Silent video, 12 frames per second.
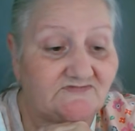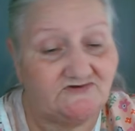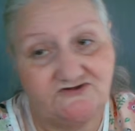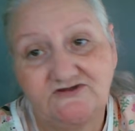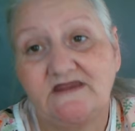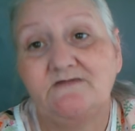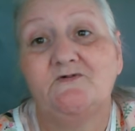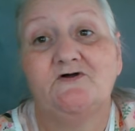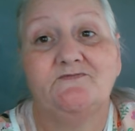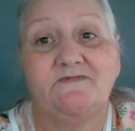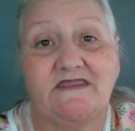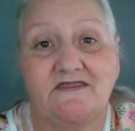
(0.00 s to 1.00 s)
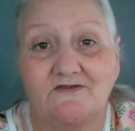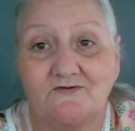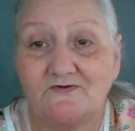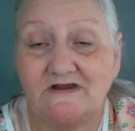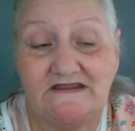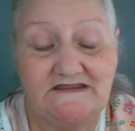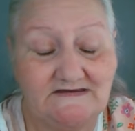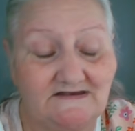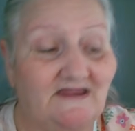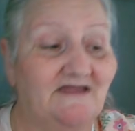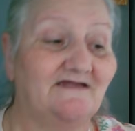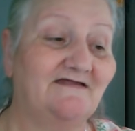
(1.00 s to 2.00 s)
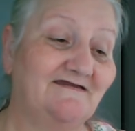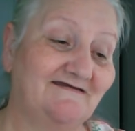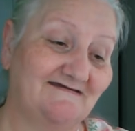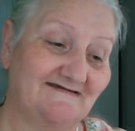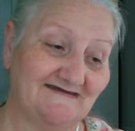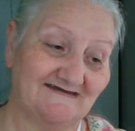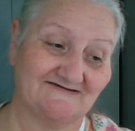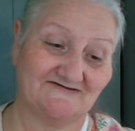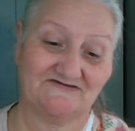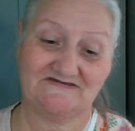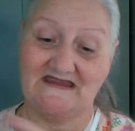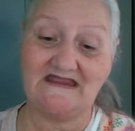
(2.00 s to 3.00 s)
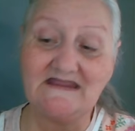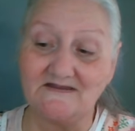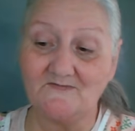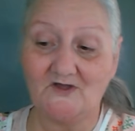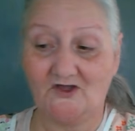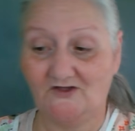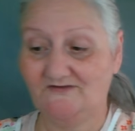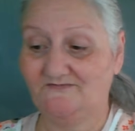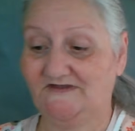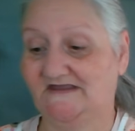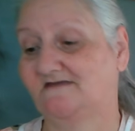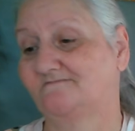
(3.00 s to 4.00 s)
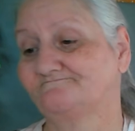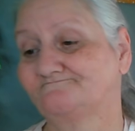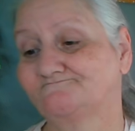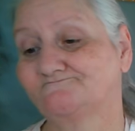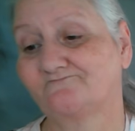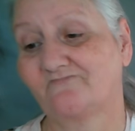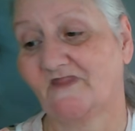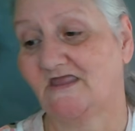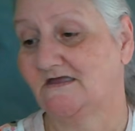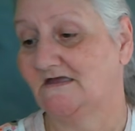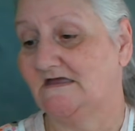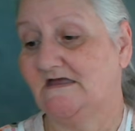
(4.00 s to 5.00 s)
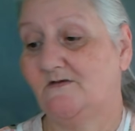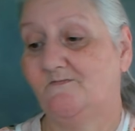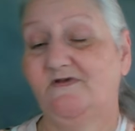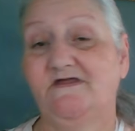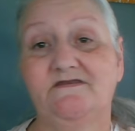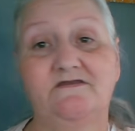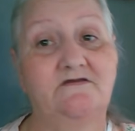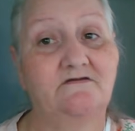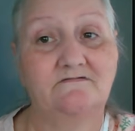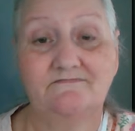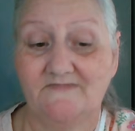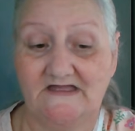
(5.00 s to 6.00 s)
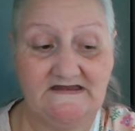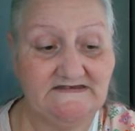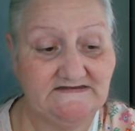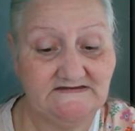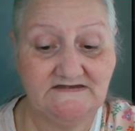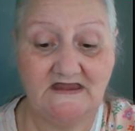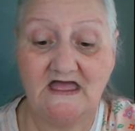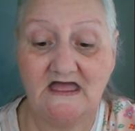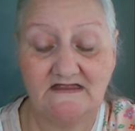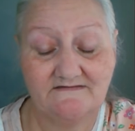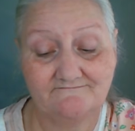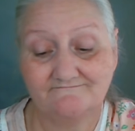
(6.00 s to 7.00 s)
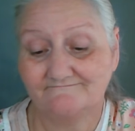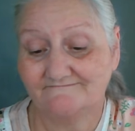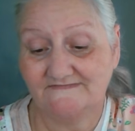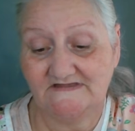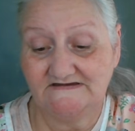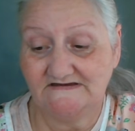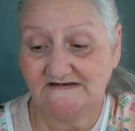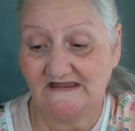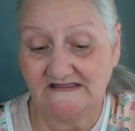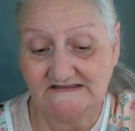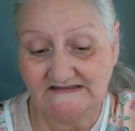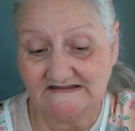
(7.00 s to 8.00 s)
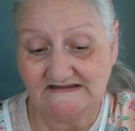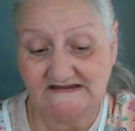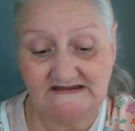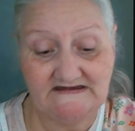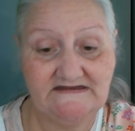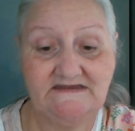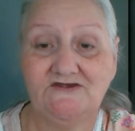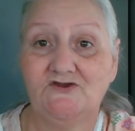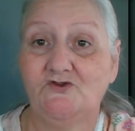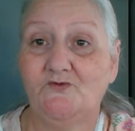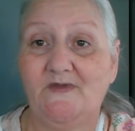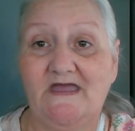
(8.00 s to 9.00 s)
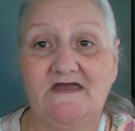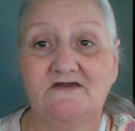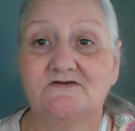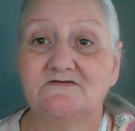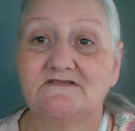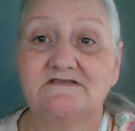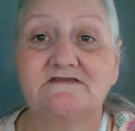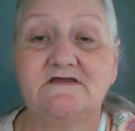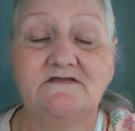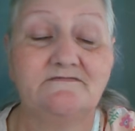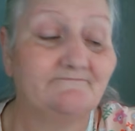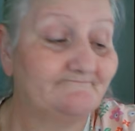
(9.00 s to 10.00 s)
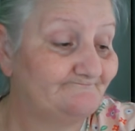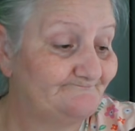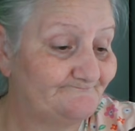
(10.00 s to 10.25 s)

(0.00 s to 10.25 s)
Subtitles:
Shame on me, right? Shame on me. But no, I did not. I did not get any new patterns done.